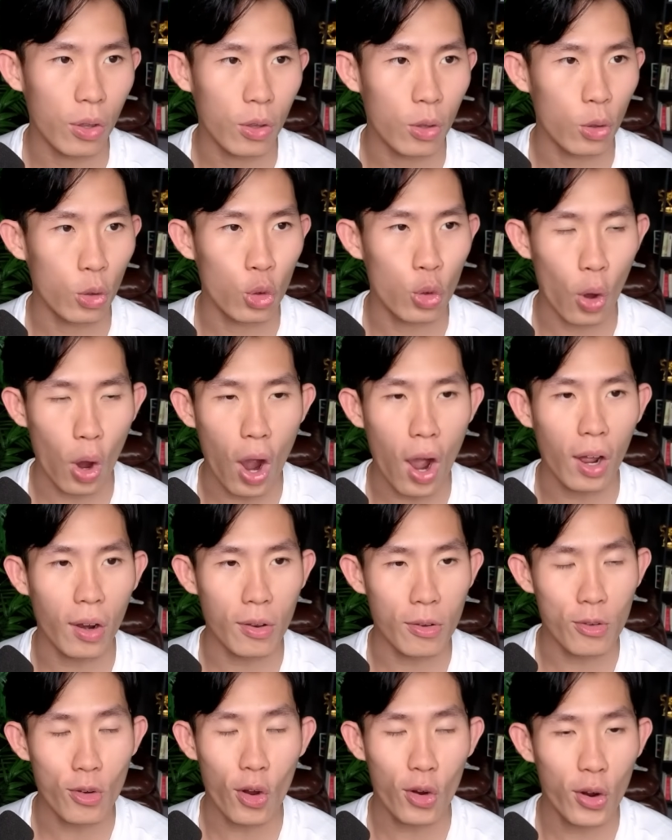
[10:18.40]
you are
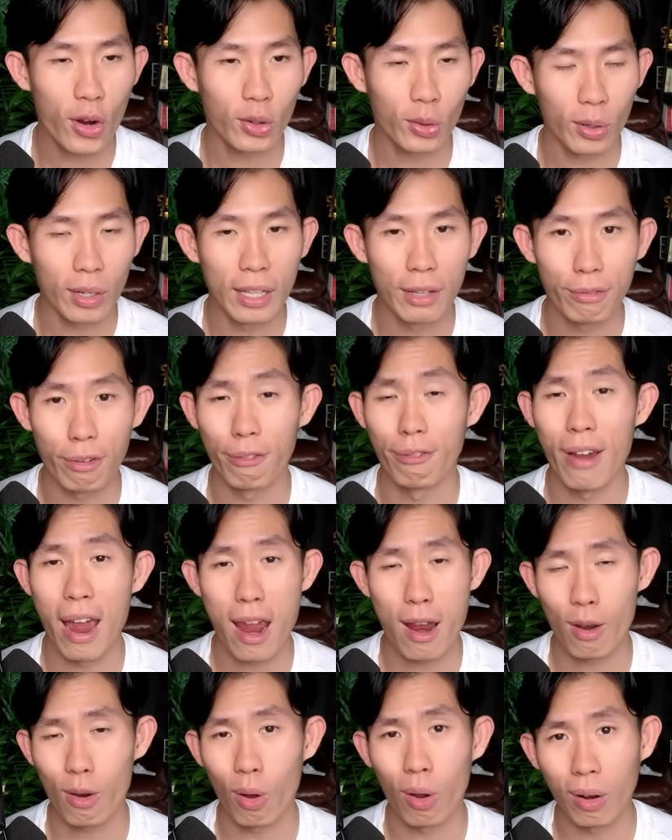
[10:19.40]
not going to live a very
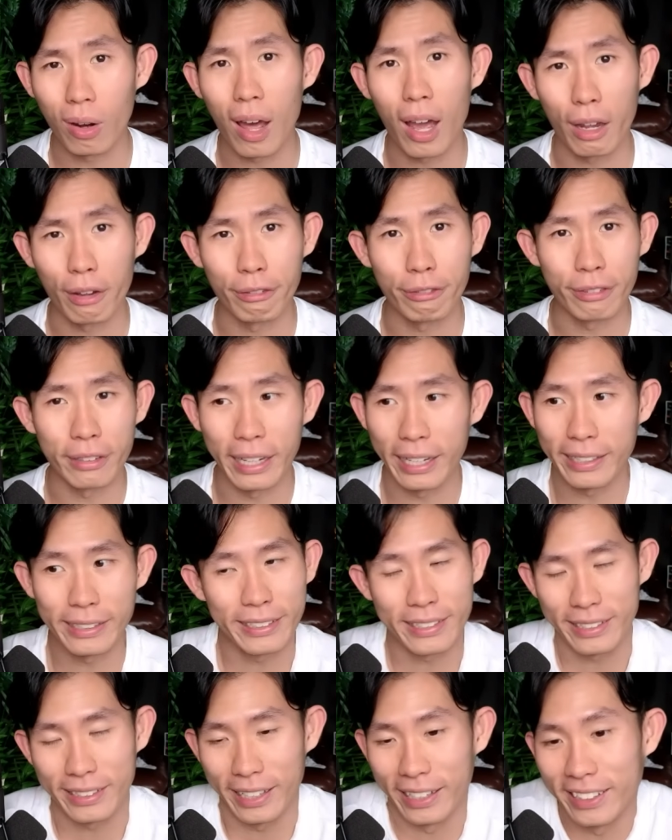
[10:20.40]
long life.
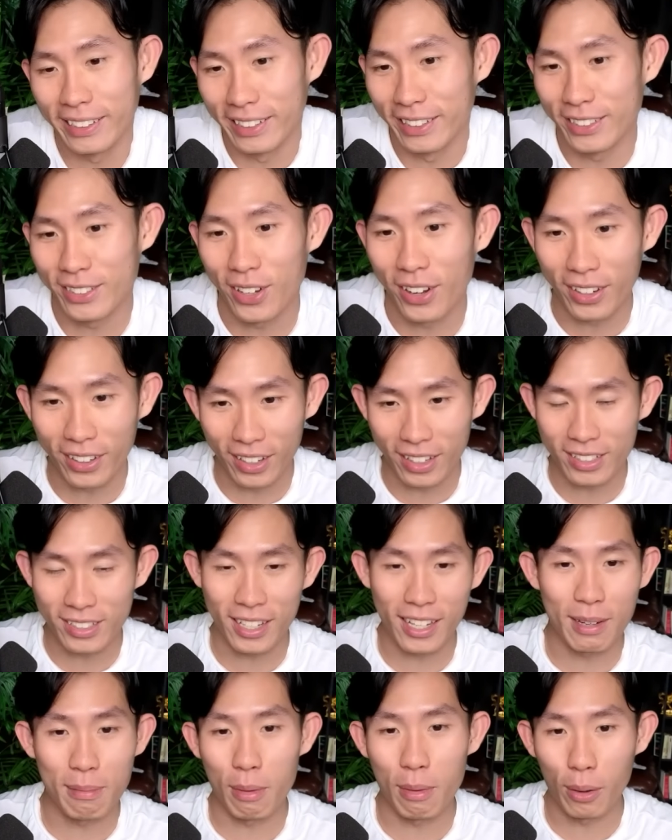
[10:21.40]
That's all I gotta
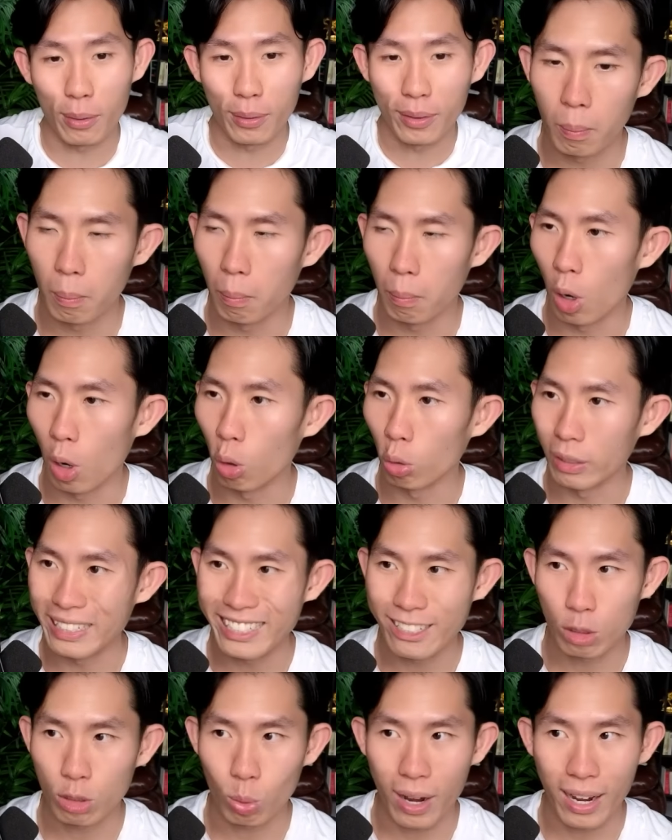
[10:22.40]
say, bro. Bro, this
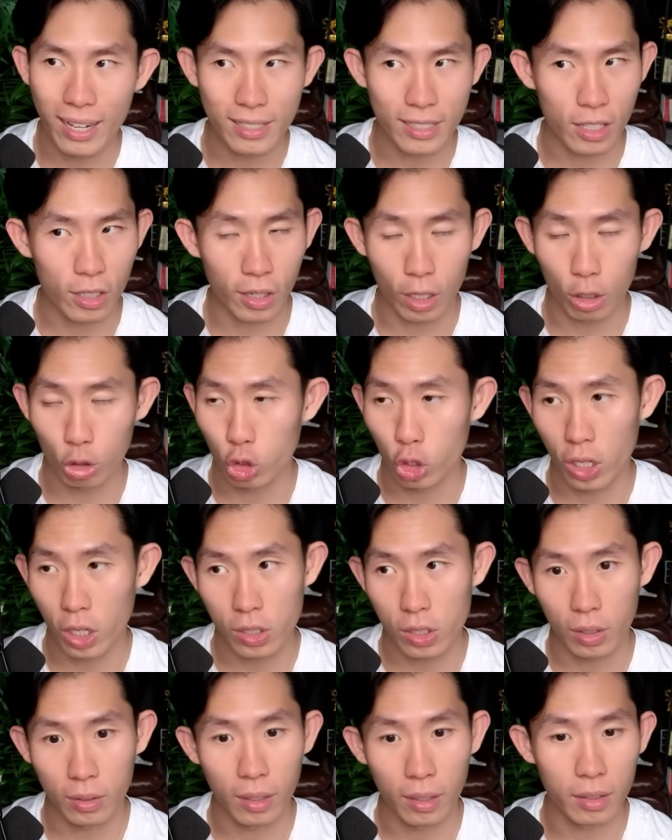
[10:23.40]
is why I say you gotta trust
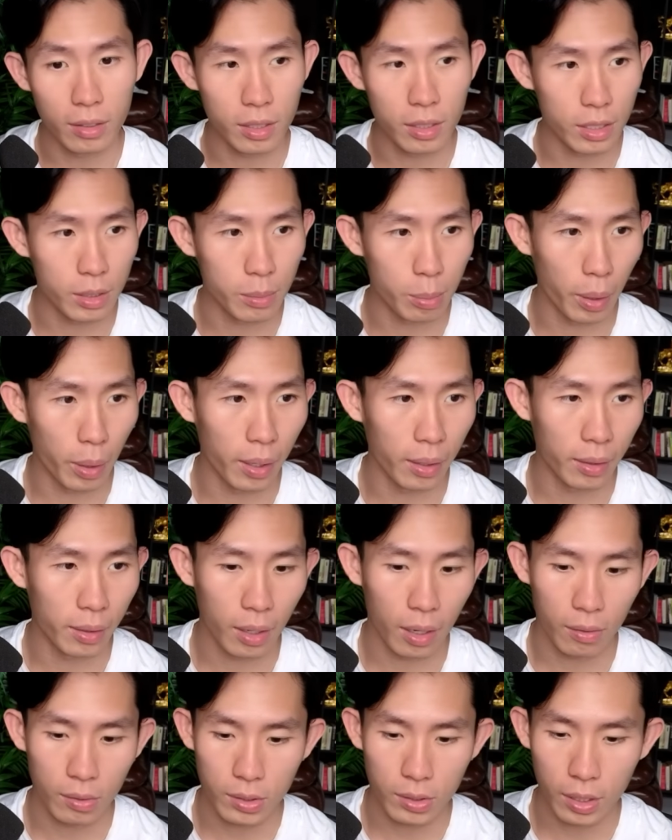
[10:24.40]
your analysis, man.
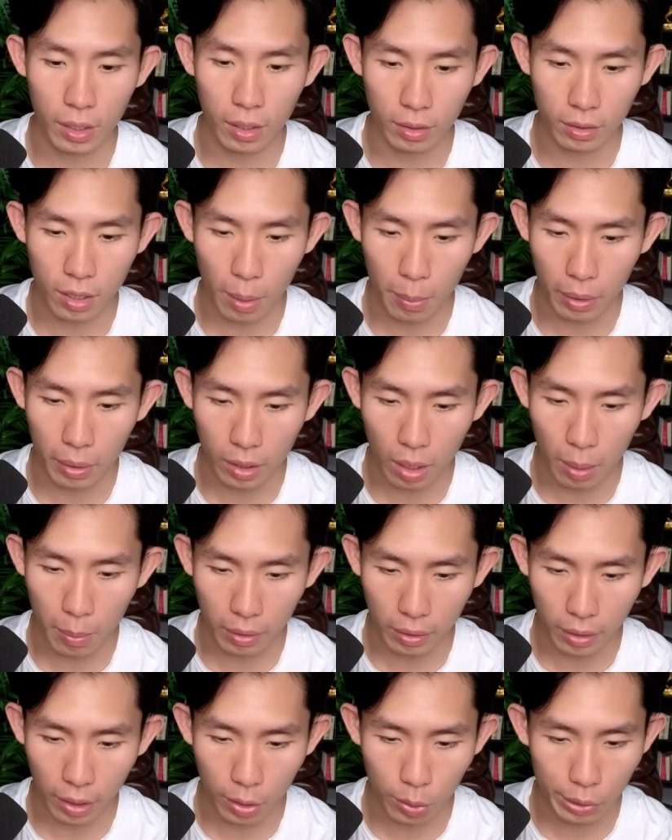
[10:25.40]
I've said it time and time
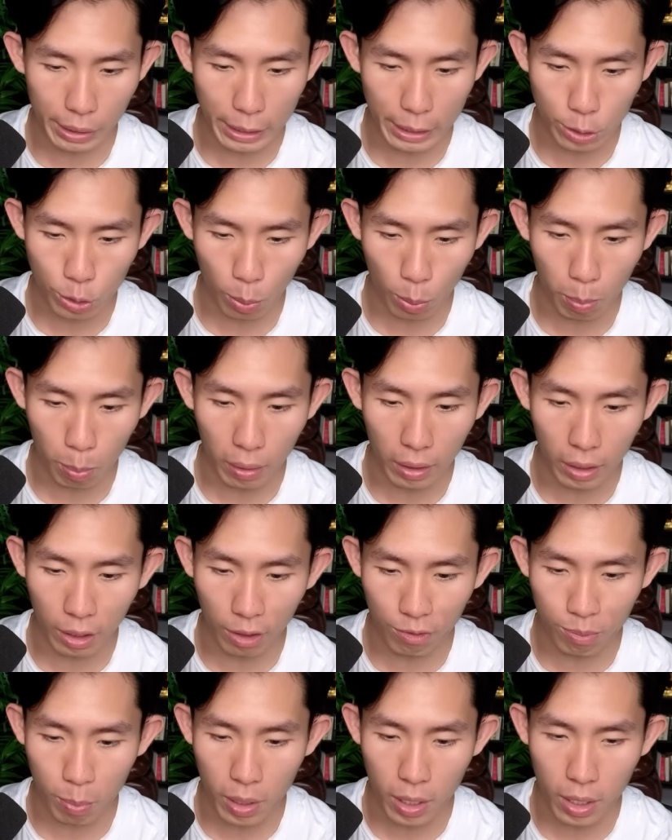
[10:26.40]
again. You guys don't
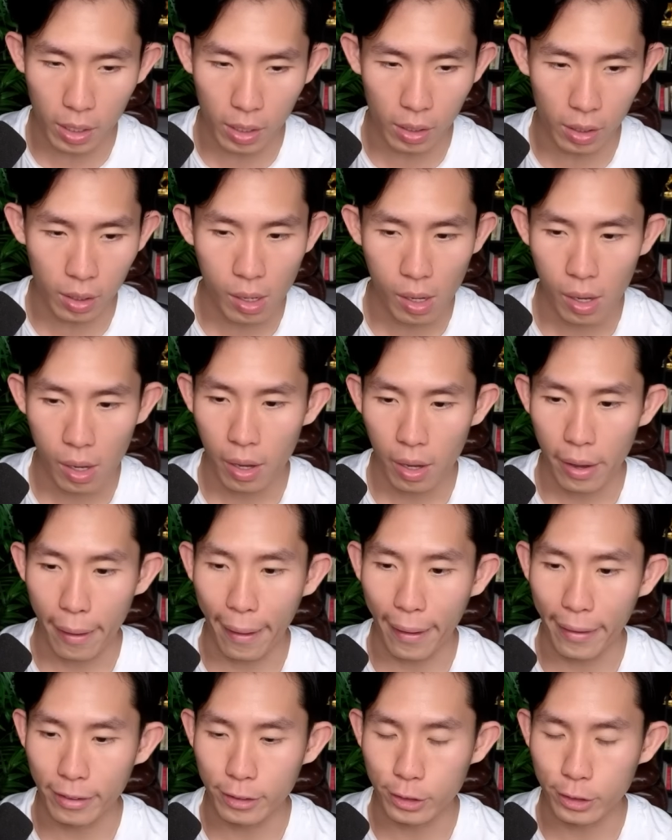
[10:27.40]
believe me and